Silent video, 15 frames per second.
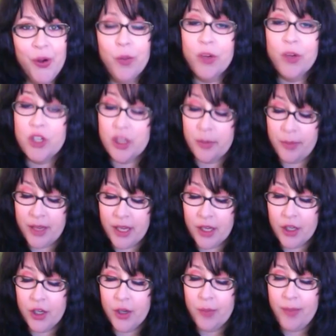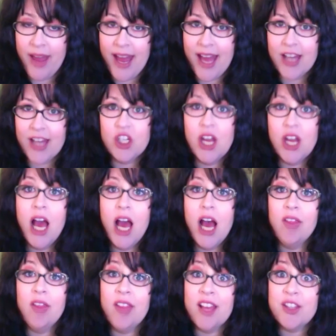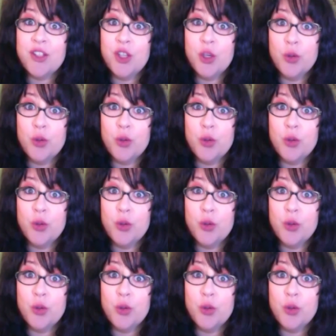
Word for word: which can be a good match unless you